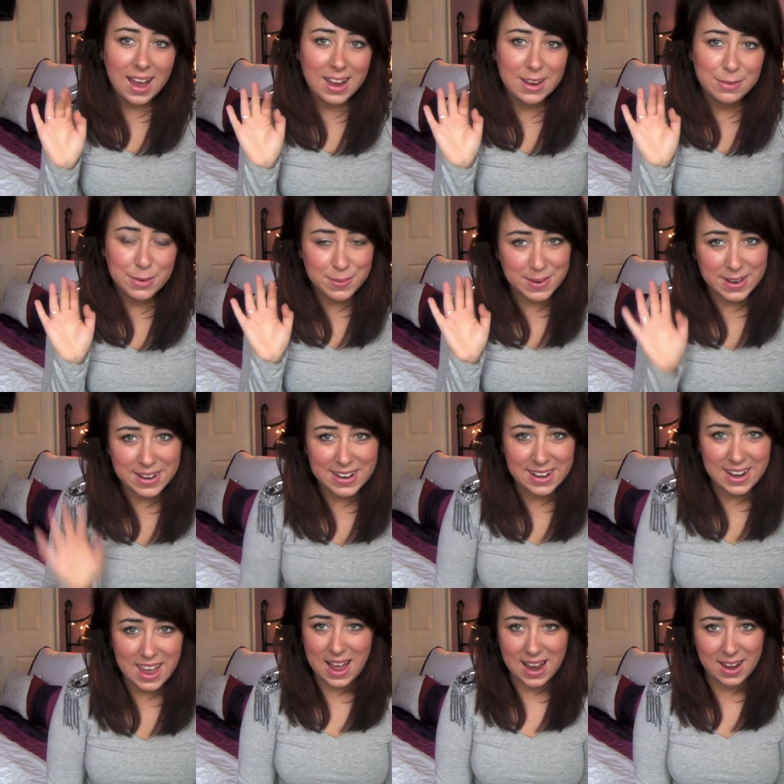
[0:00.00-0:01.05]
Hi
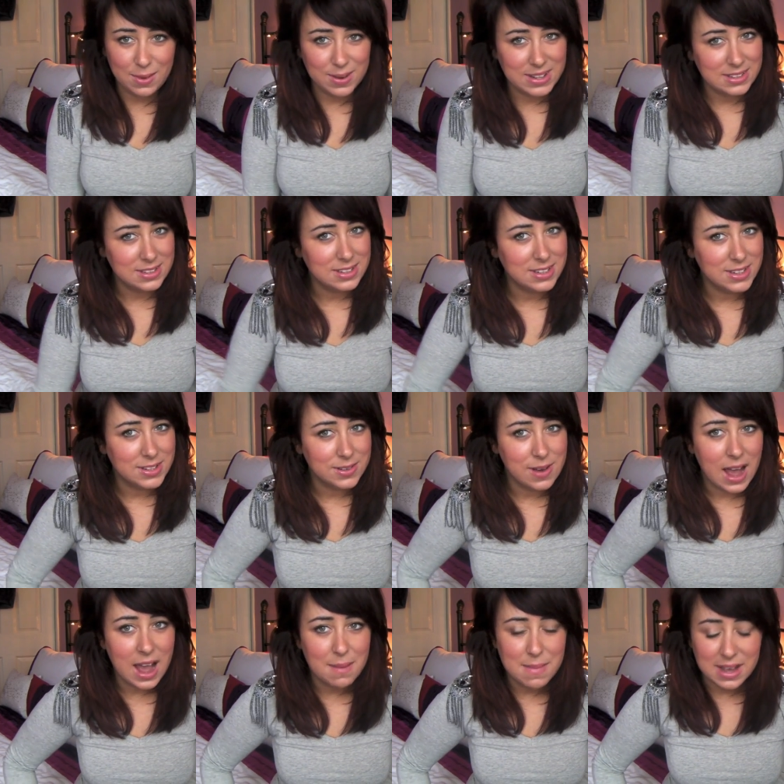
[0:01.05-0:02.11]
everyone, I went to
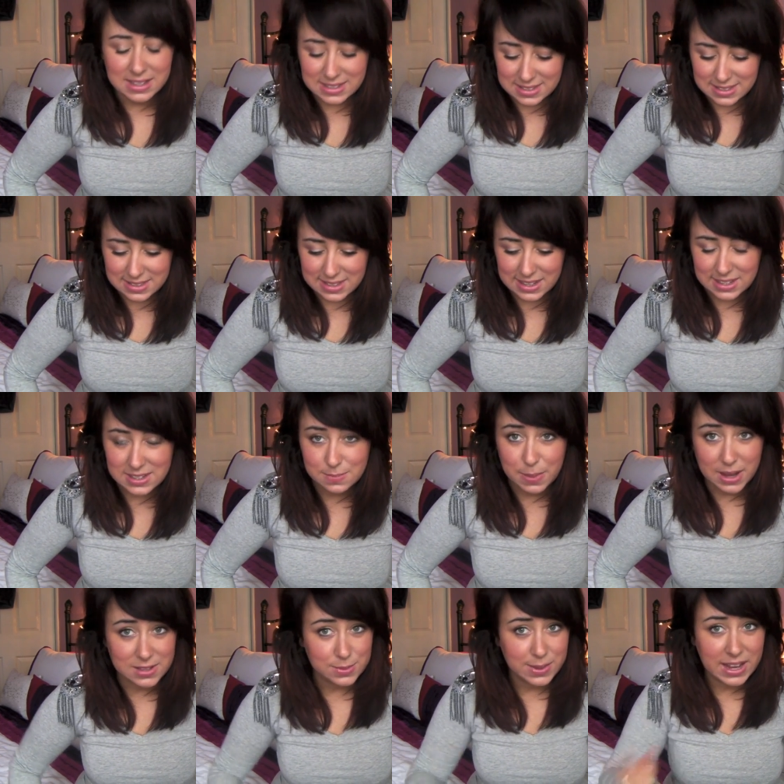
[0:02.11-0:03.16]
IMATS this
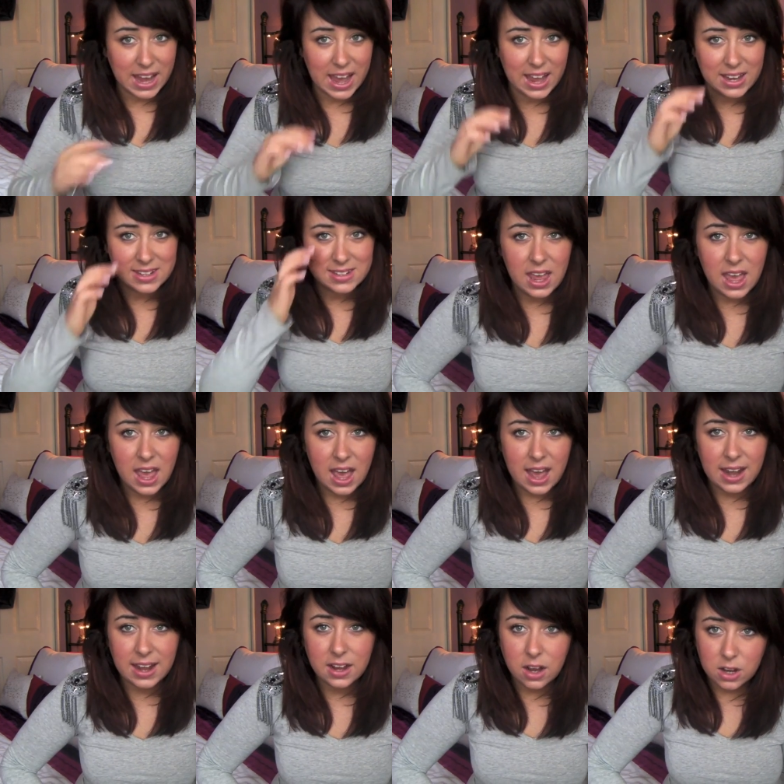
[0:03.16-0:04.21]
past weekend
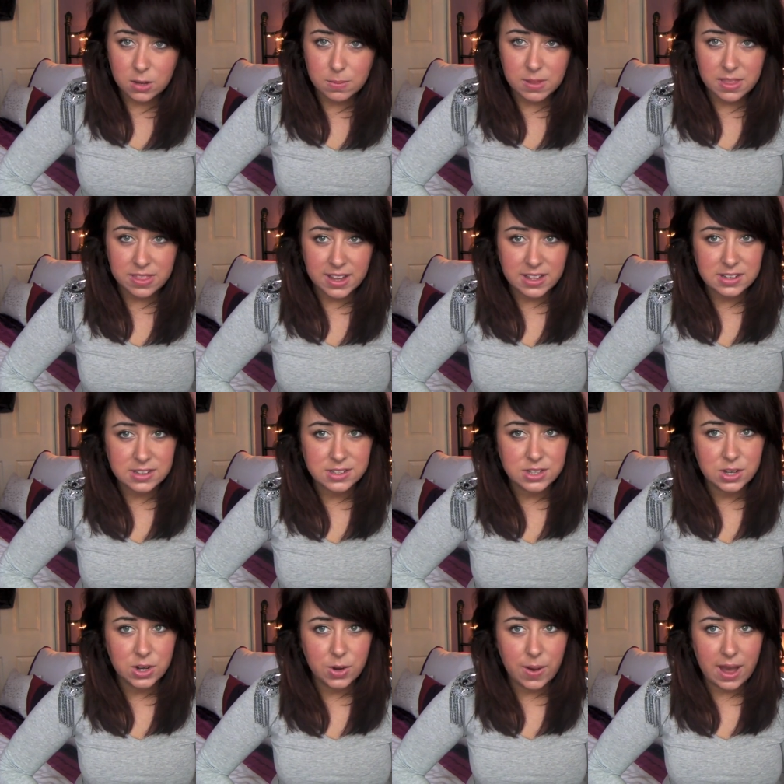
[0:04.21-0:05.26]
and I got a couple of things,
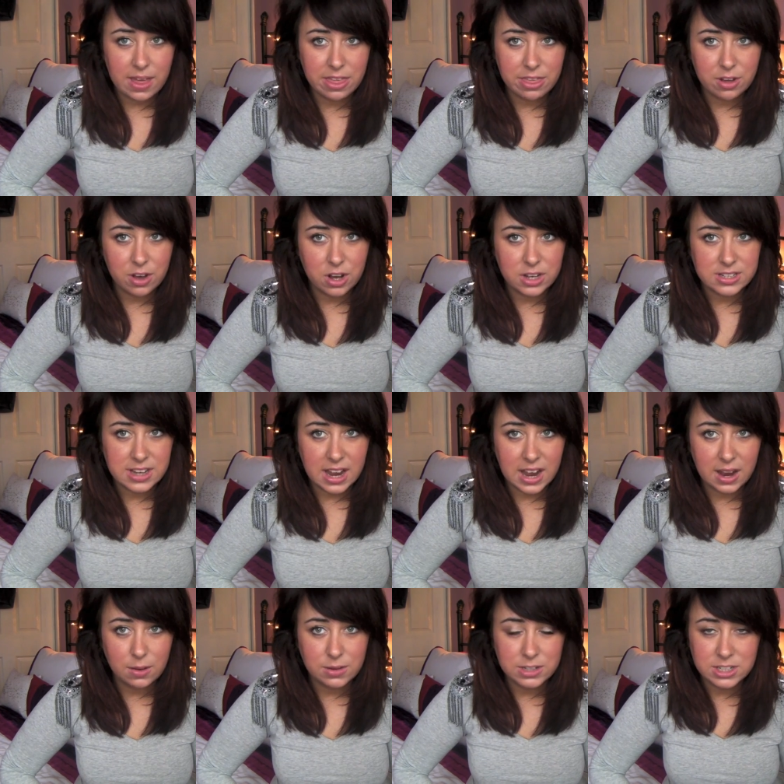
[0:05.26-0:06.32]
so I thought
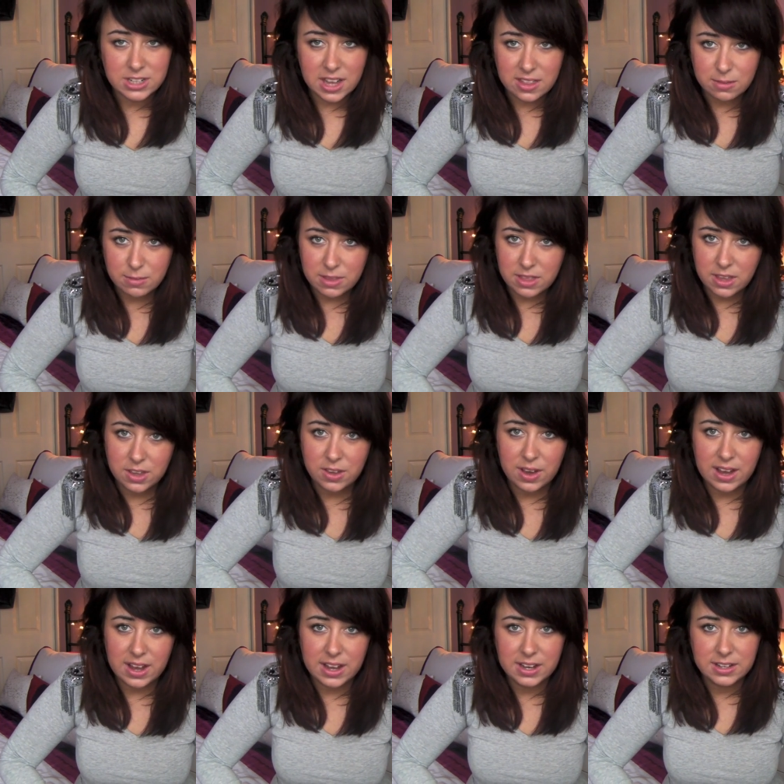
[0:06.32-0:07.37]
I would share them with you
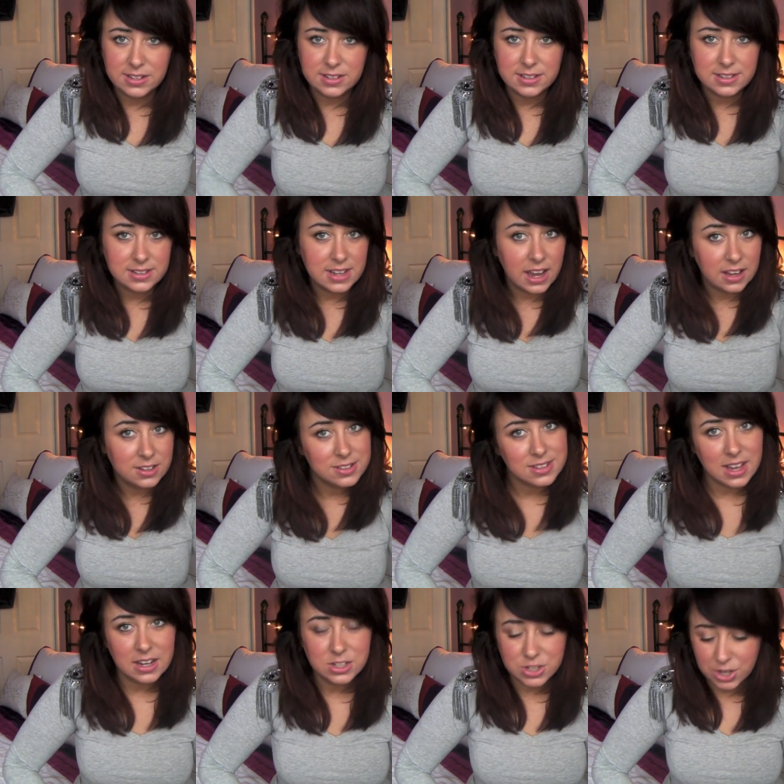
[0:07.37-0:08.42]
and yeah,
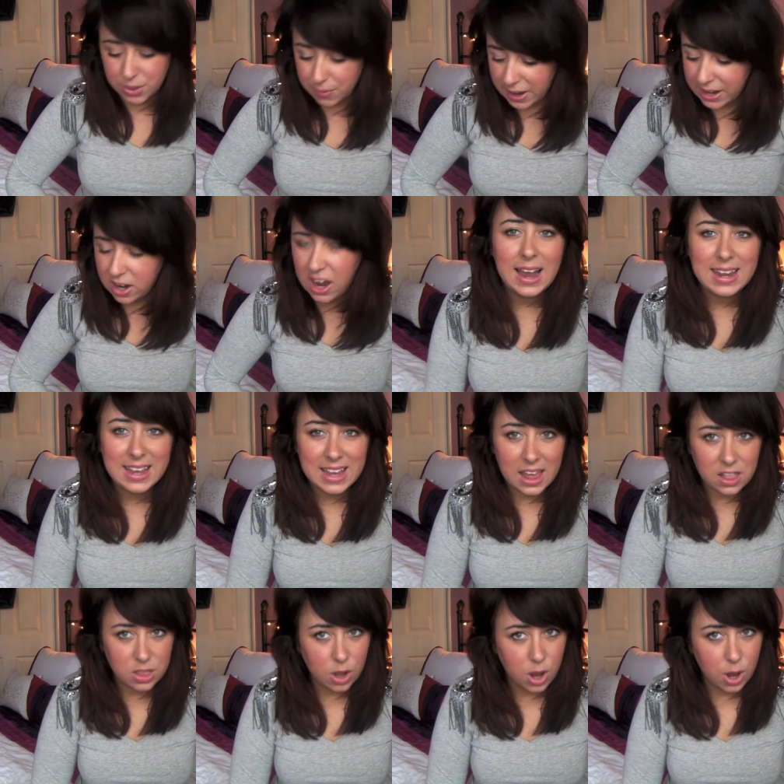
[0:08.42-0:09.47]
just kind of show you what I got. I didn't
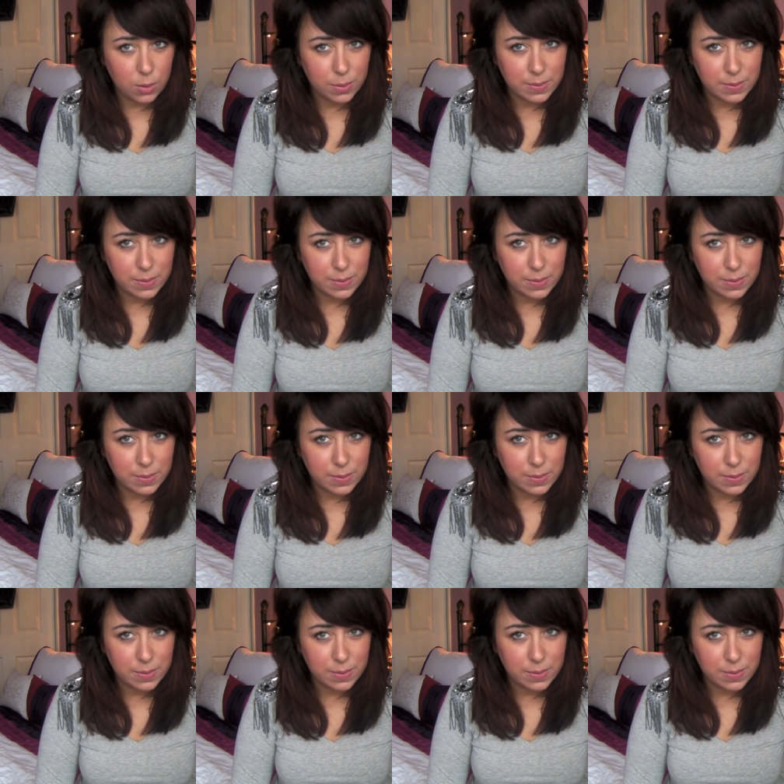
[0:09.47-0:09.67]
get a lot.